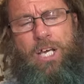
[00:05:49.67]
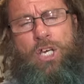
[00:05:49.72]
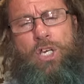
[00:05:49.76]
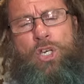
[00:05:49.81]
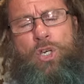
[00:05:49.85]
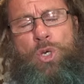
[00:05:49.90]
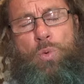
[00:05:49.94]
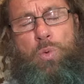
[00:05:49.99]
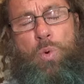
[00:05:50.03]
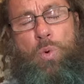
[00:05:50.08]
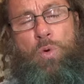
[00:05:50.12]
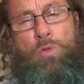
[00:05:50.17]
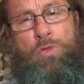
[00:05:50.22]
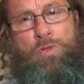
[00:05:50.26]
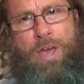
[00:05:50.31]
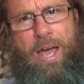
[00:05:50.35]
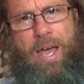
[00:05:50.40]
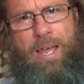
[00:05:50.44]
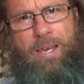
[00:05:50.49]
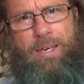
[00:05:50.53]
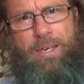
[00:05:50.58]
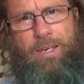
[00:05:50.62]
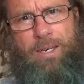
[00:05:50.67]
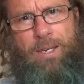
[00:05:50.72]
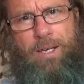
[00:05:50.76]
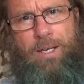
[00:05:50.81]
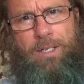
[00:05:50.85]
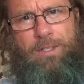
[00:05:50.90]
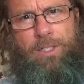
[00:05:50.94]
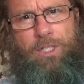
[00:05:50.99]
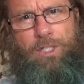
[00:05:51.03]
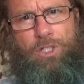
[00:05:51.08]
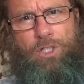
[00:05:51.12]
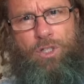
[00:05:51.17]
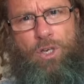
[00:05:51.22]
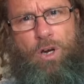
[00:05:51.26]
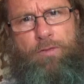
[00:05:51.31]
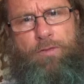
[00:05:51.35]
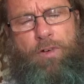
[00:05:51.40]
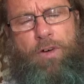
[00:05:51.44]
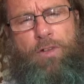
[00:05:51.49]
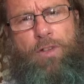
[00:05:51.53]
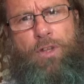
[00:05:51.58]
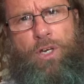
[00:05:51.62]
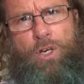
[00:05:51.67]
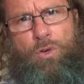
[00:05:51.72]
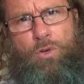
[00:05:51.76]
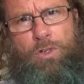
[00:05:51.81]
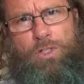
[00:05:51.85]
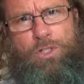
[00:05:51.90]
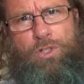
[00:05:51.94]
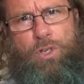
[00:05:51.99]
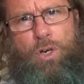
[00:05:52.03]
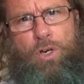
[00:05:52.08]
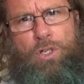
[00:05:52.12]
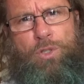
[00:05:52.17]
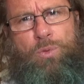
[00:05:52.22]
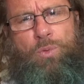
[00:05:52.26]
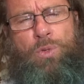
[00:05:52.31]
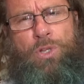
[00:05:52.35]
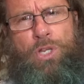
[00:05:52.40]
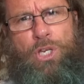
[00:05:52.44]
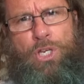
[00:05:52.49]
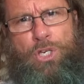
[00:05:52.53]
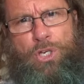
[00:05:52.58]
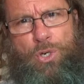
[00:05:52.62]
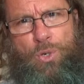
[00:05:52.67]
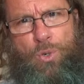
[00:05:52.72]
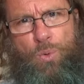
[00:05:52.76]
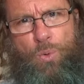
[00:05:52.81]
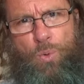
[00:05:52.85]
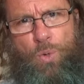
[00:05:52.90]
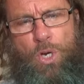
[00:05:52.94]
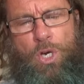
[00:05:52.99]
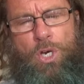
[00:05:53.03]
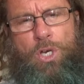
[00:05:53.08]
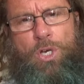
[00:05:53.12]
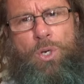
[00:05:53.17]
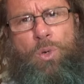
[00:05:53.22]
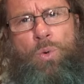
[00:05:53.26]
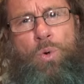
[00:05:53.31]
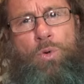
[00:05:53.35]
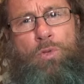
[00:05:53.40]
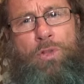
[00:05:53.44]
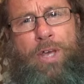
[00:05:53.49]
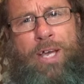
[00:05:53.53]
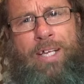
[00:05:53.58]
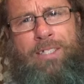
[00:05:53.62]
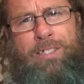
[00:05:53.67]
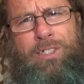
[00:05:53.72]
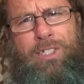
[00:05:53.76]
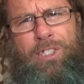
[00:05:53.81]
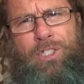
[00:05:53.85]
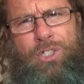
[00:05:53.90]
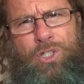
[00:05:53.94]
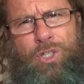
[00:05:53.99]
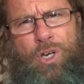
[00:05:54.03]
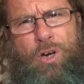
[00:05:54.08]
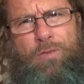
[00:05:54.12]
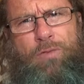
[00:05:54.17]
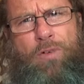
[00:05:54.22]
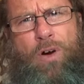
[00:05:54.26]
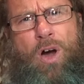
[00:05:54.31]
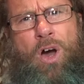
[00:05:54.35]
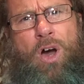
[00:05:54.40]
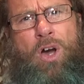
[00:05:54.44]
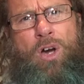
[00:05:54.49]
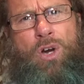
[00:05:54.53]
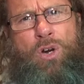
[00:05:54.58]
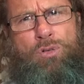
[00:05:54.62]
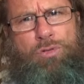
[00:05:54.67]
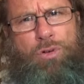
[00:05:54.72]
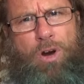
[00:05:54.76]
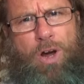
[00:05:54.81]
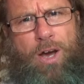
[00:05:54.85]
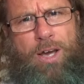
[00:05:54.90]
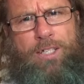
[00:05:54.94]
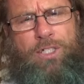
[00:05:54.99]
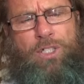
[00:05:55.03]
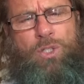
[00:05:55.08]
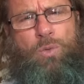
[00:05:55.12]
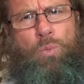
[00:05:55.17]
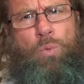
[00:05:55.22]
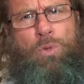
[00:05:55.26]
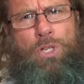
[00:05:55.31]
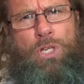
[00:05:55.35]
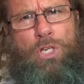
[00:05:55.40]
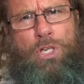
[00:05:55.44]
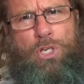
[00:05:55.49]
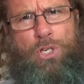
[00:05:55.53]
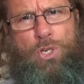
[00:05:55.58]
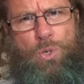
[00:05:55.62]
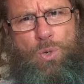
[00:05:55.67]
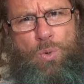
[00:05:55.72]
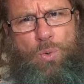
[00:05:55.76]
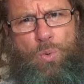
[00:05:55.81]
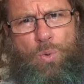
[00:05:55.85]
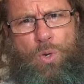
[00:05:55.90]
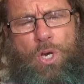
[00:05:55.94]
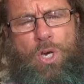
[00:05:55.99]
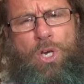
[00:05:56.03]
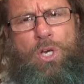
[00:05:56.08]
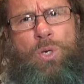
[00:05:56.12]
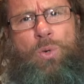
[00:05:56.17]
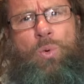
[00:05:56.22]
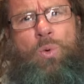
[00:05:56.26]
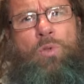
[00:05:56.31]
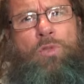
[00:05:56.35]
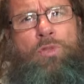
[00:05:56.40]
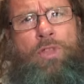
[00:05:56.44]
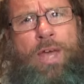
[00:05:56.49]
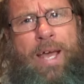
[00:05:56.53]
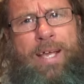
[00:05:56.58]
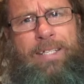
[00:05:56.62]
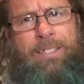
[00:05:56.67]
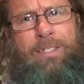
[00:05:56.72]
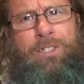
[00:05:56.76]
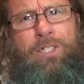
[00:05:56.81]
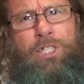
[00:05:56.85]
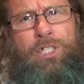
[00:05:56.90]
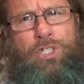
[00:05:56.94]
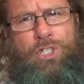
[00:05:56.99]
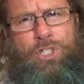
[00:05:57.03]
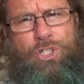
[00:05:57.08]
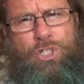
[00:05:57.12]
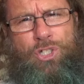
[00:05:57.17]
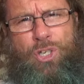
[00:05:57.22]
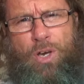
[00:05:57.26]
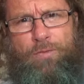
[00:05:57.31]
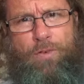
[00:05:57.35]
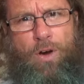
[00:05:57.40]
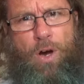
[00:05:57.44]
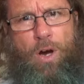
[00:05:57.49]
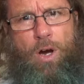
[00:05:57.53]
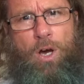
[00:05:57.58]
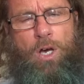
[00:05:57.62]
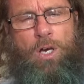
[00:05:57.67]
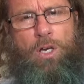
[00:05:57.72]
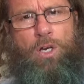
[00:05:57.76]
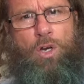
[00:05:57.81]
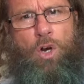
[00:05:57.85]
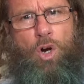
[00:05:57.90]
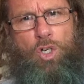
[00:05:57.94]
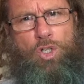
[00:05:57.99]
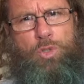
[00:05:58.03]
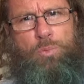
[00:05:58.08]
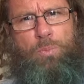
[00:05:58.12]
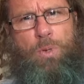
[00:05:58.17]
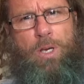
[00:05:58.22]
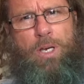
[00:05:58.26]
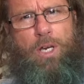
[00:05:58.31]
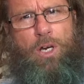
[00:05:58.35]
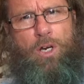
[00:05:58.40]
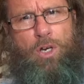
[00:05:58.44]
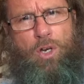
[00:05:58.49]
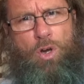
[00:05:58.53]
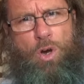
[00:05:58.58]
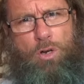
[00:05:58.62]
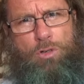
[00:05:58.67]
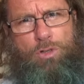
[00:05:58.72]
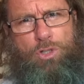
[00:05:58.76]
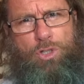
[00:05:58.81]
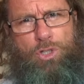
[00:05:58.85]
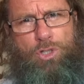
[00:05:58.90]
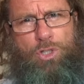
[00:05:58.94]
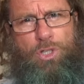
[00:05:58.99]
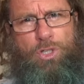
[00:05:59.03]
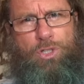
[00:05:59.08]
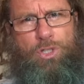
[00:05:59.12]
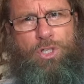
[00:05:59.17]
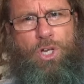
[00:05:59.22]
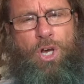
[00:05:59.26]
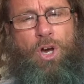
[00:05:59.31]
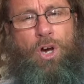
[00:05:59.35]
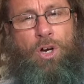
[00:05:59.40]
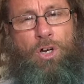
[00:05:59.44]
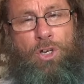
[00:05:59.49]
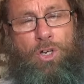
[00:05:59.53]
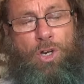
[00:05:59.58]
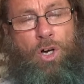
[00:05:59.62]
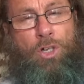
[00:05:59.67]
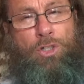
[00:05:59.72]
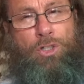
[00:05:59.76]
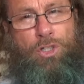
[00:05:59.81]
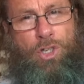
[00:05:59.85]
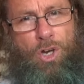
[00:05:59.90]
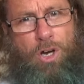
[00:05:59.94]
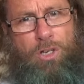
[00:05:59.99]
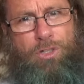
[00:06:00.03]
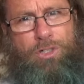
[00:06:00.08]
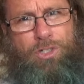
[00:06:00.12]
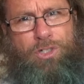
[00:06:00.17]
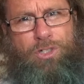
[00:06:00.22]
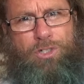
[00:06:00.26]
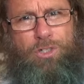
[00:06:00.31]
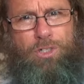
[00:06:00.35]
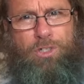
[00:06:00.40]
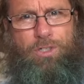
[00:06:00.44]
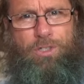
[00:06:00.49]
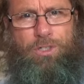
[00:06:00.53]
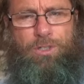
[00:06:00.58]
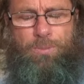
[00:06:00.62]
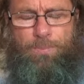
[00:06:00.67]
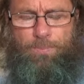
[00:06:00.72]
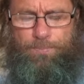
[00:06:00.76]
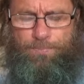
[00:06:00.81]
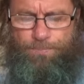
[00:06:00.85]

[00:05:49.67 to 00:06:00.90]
You will then discover the Christos within you. You will then discover Christ within you. You will then discover cosmic consciousness and God consciousness.